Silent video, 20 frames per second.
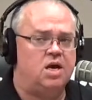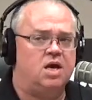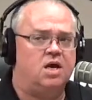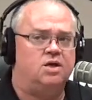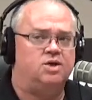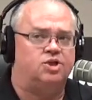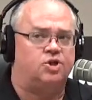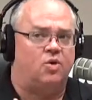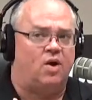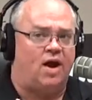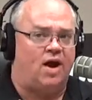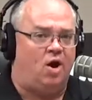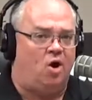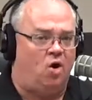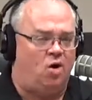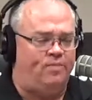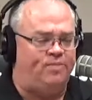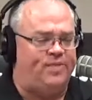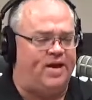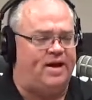So I
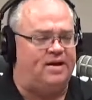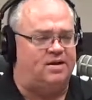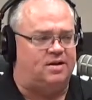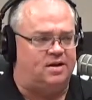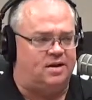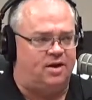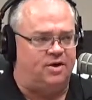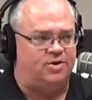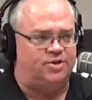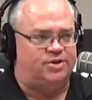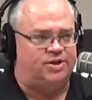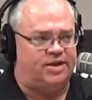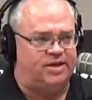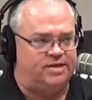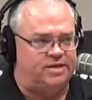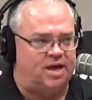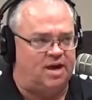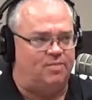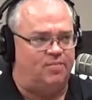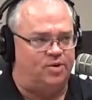hope that clears
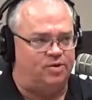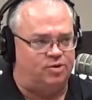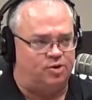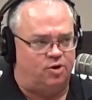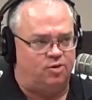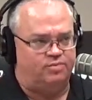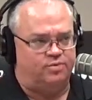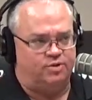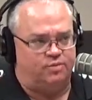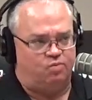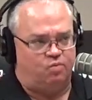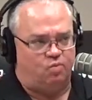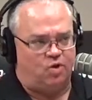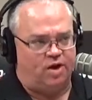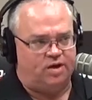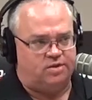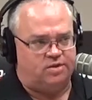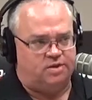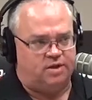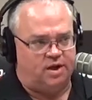things up in terms of
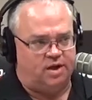what